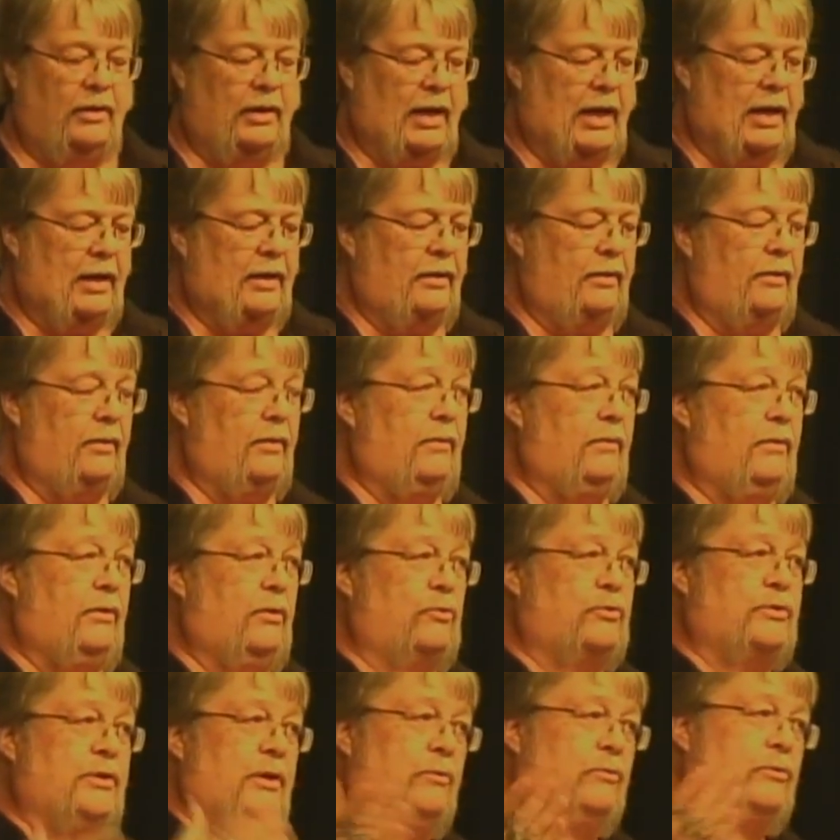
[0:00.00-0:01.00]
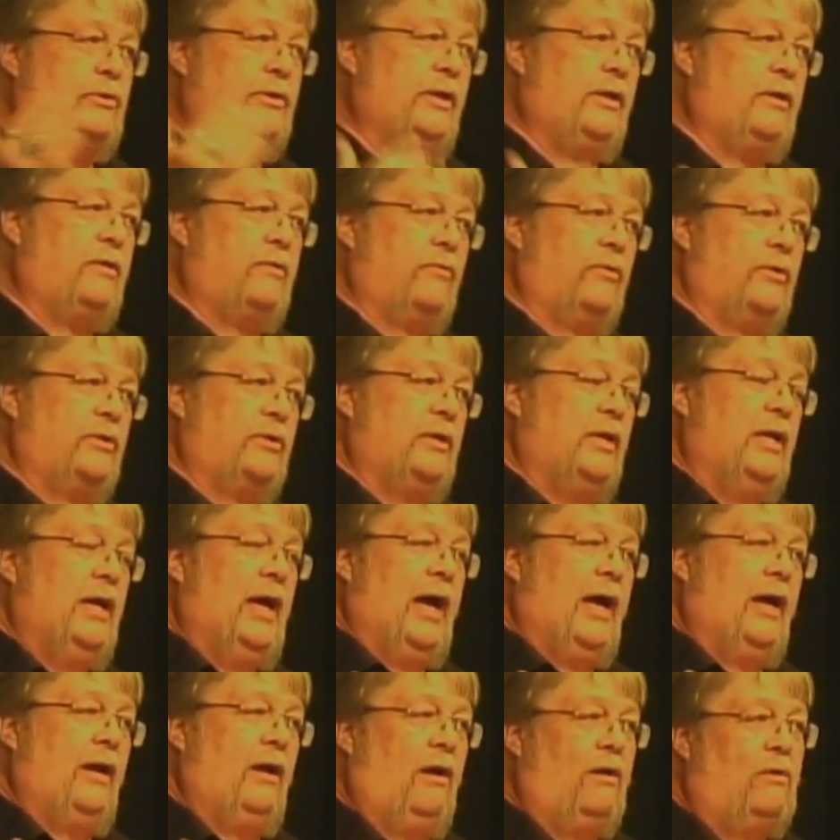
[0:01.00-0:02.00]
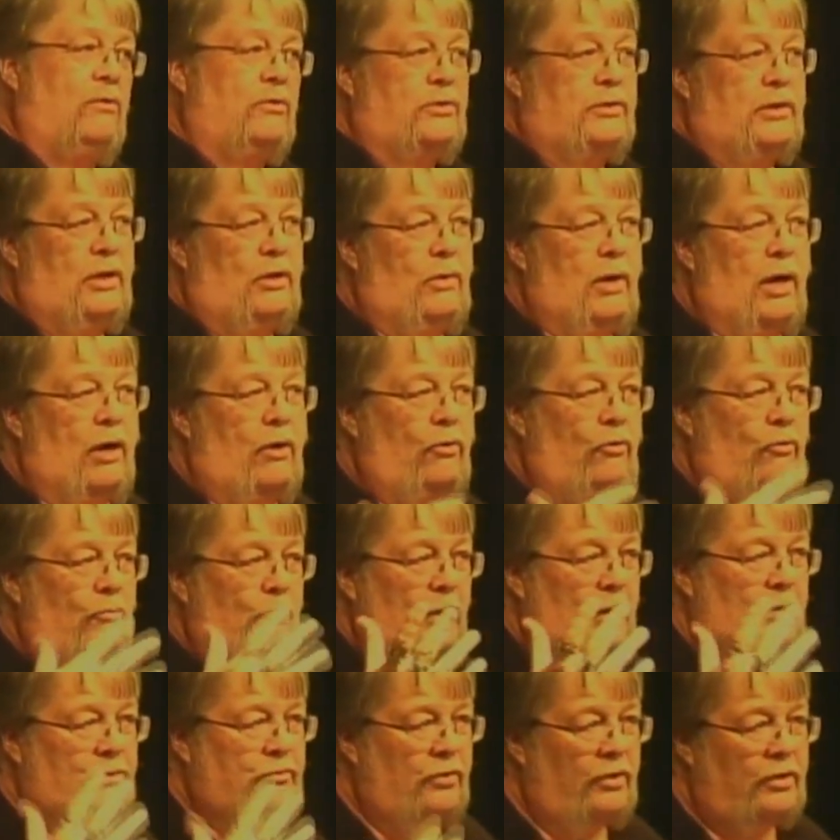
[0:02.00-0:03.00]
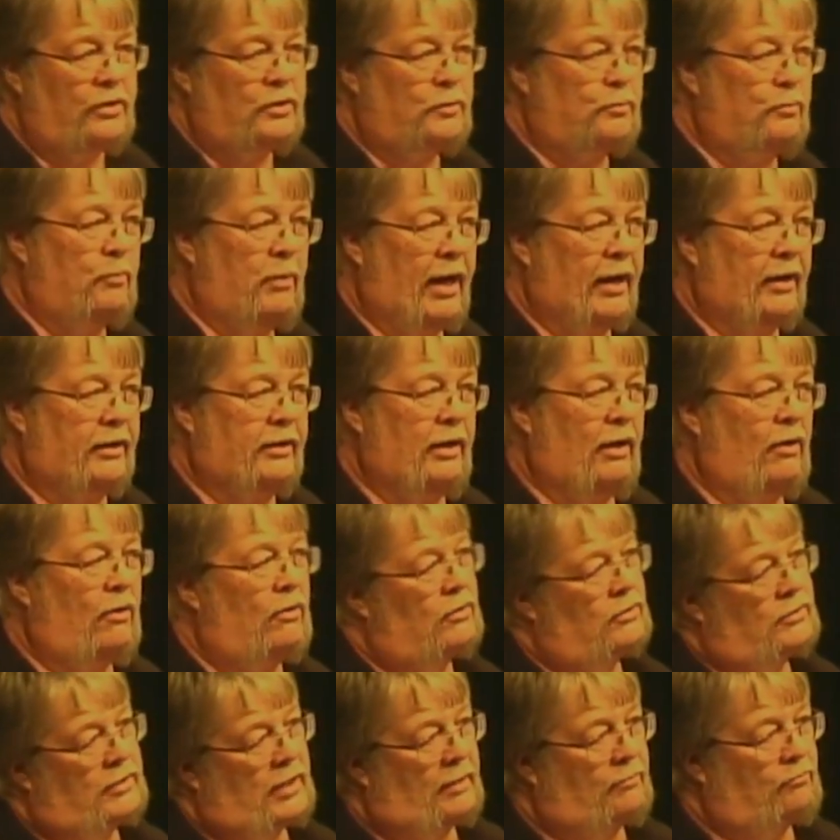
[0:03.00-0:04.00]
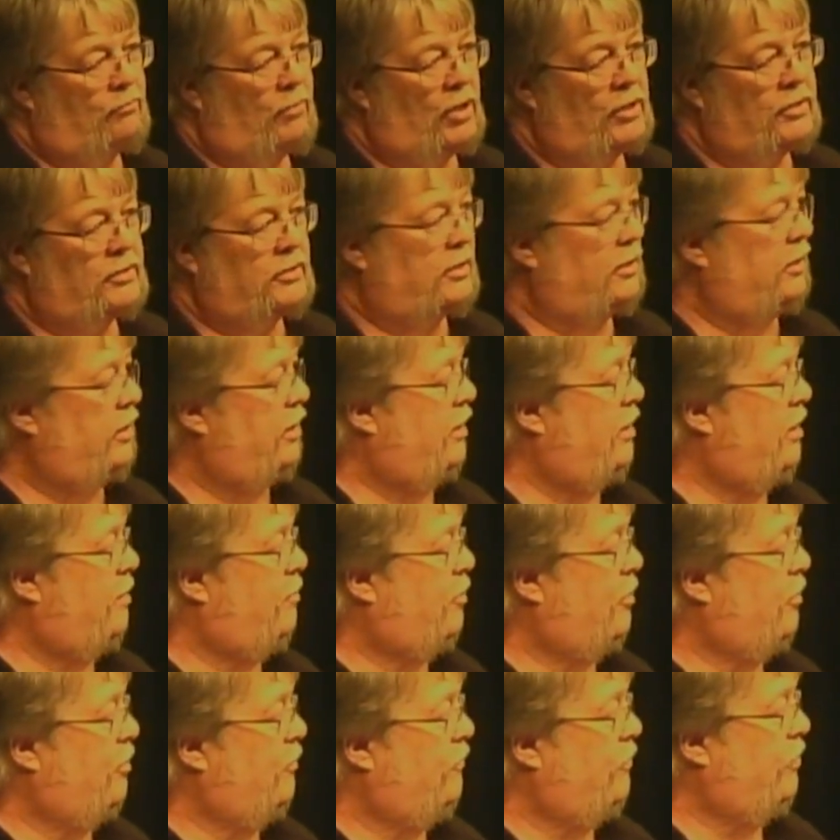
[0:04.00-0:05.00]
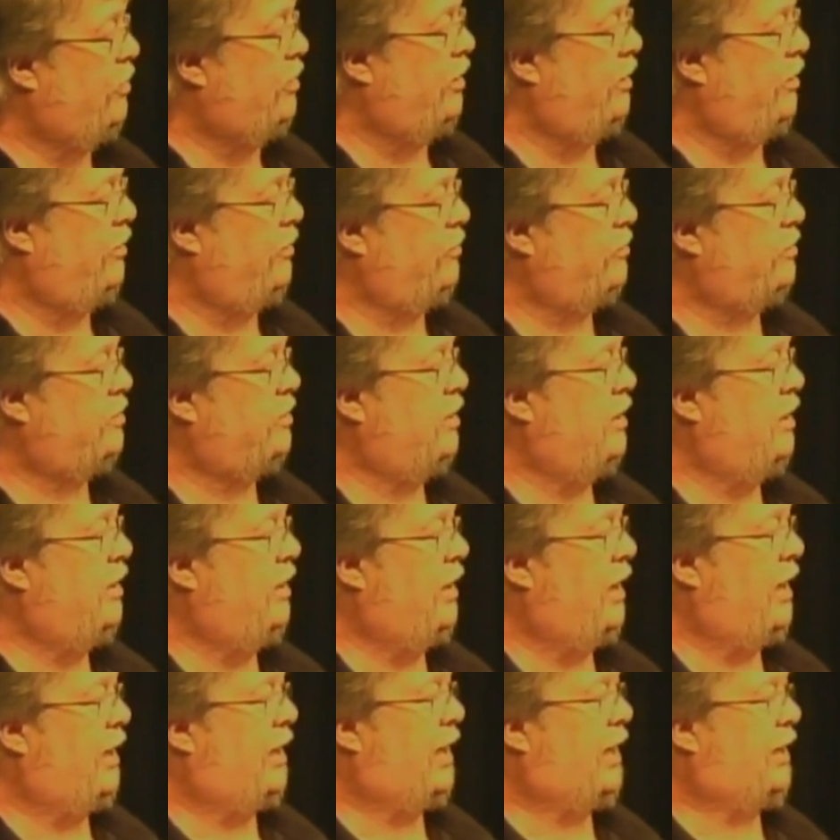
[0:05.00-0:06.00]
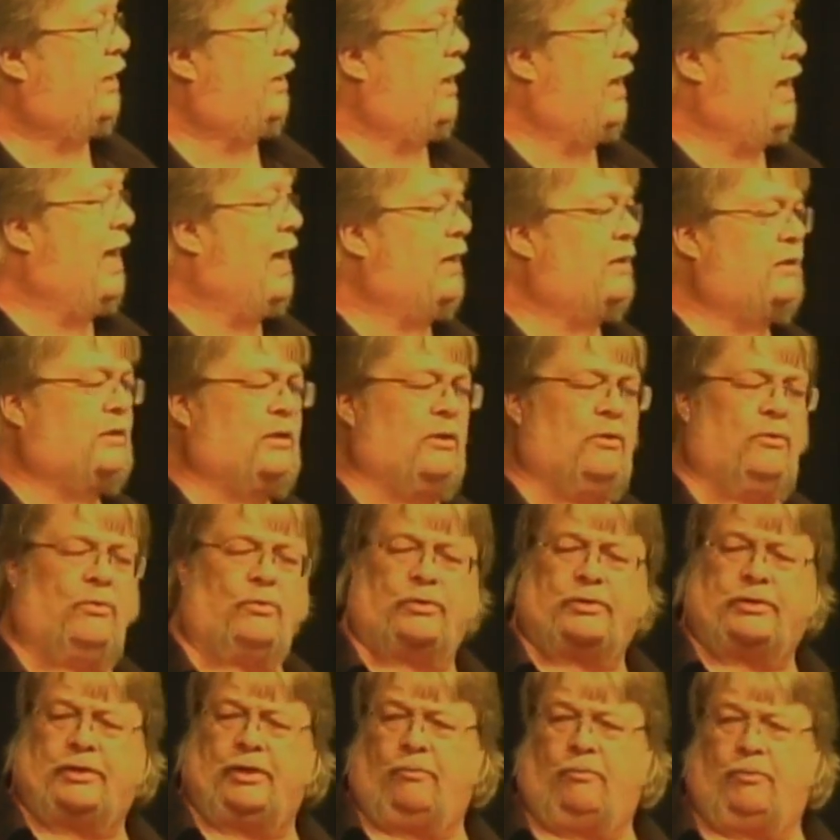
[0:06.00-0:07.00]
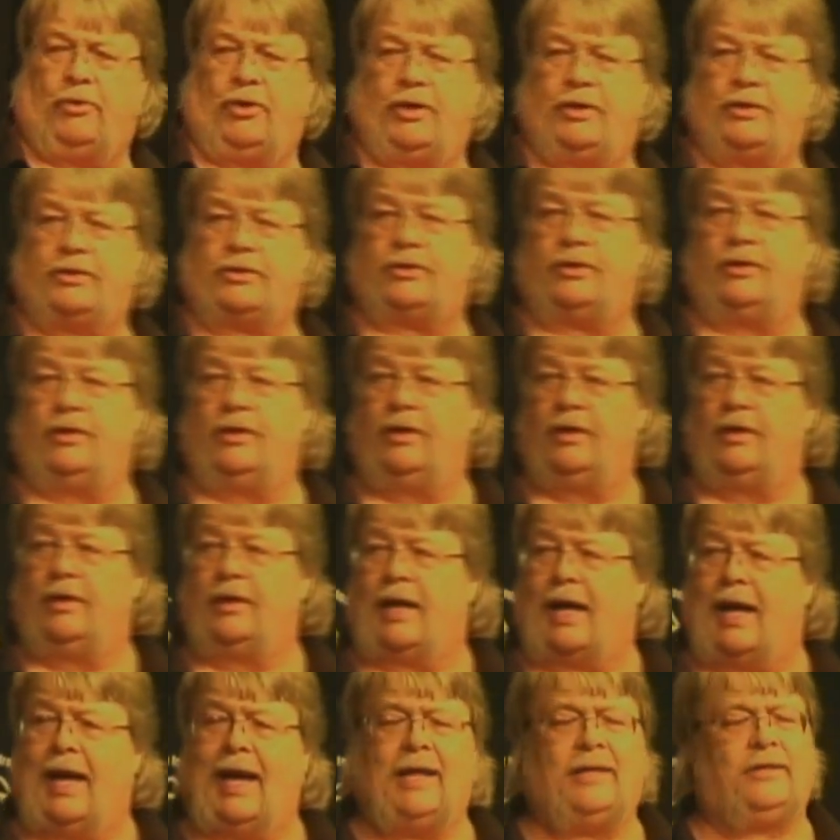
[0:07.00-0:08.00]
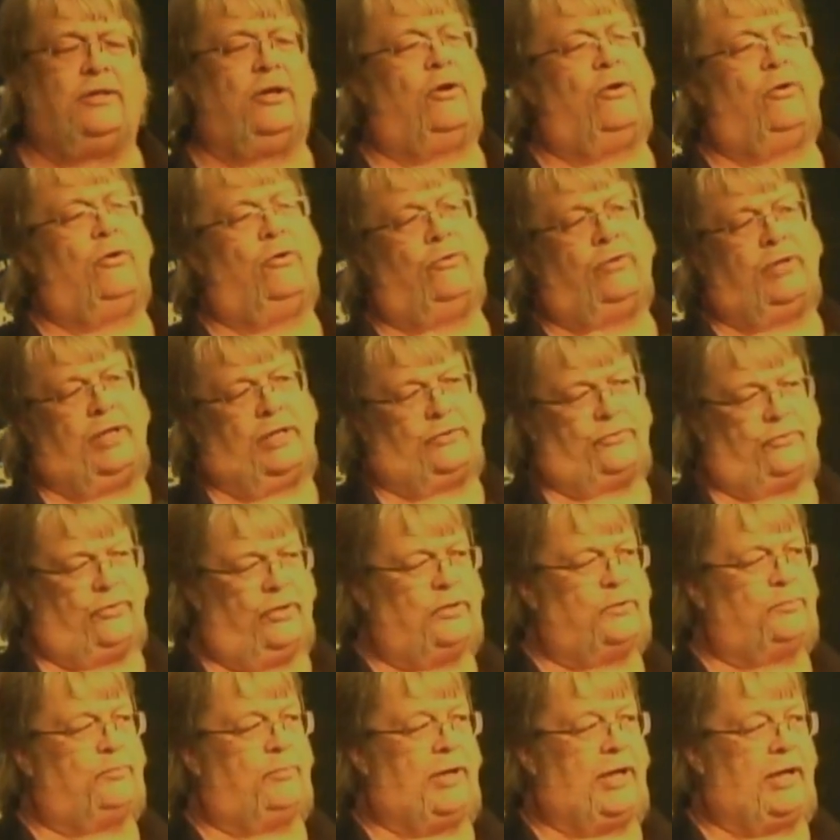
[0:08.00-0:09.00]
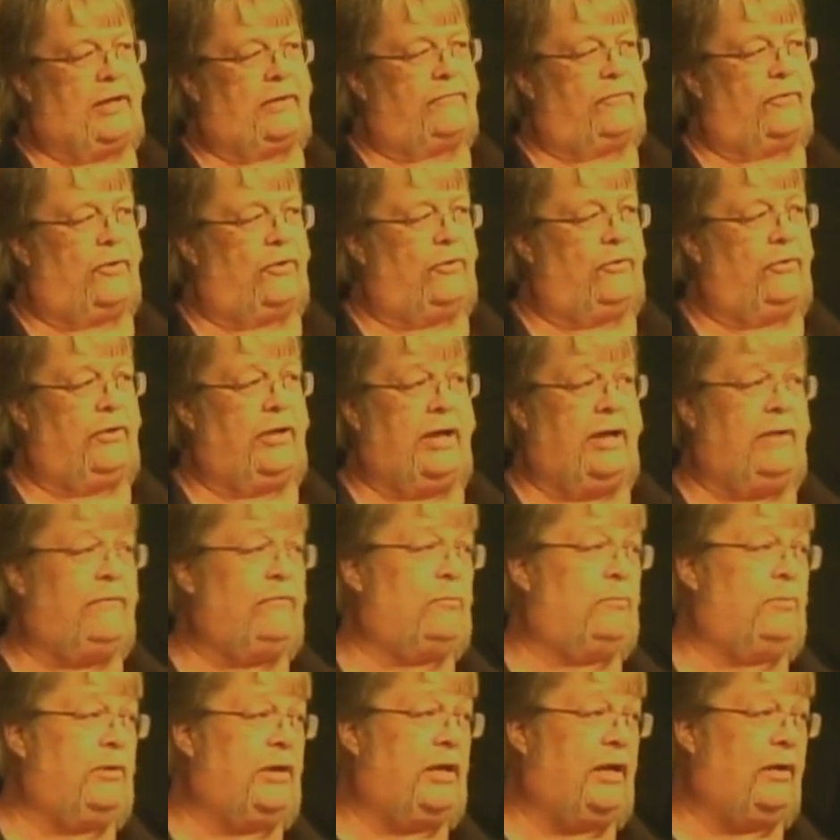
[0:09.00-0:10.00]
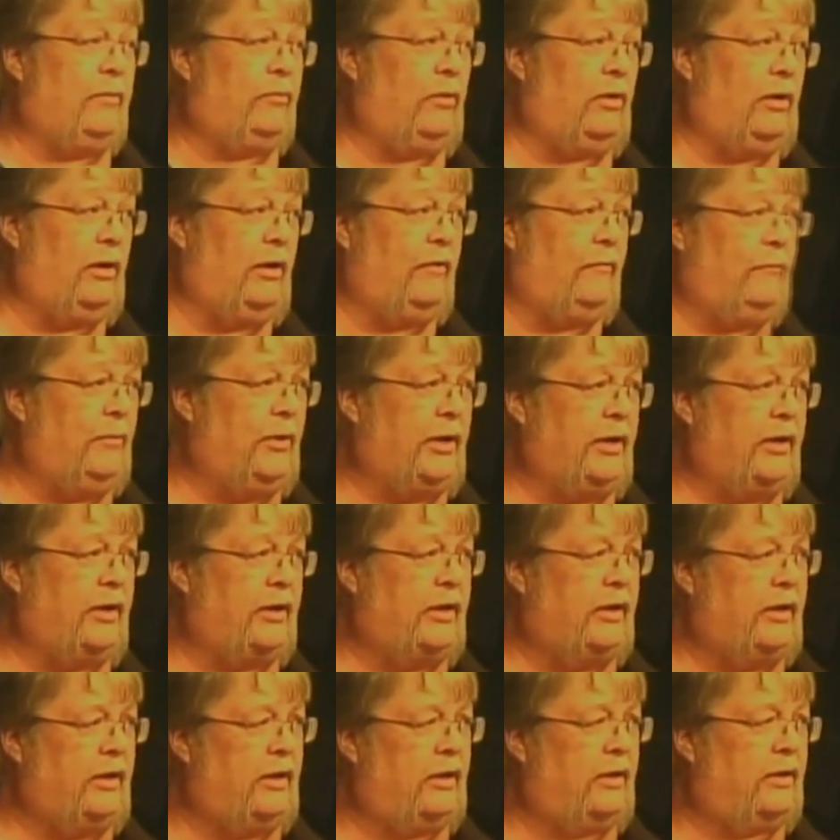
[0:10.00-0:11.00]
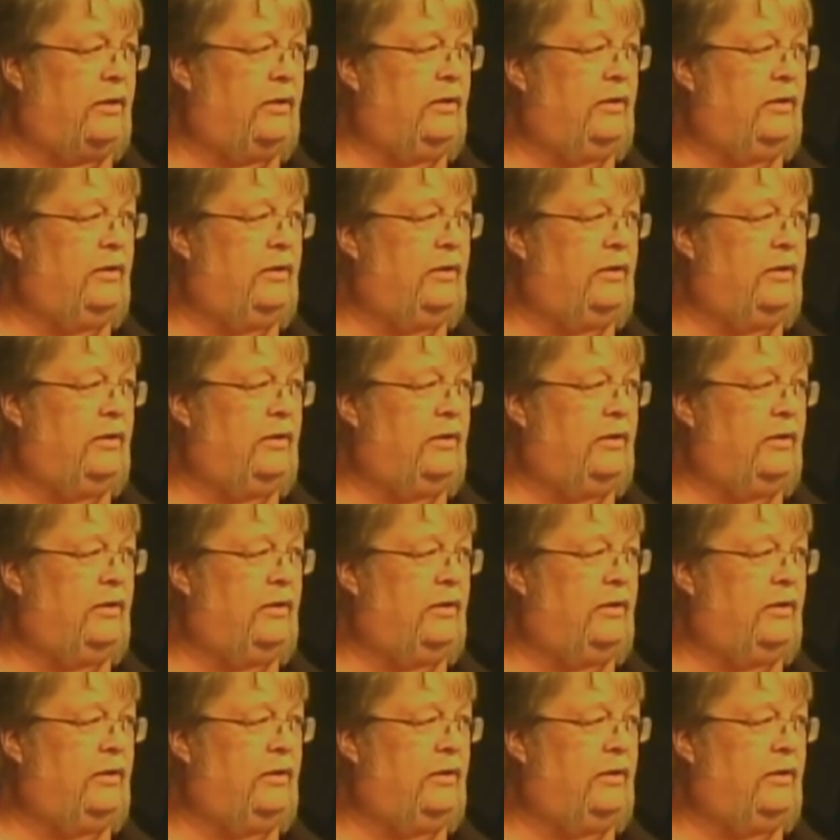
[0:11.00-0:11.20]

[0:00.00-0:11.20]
And there's no secrets. And also, I earned my trust back, y'all, because I busted it up over the years. And I'd lied to her so much. I had to earn that trust back for her to ever be able to love me again.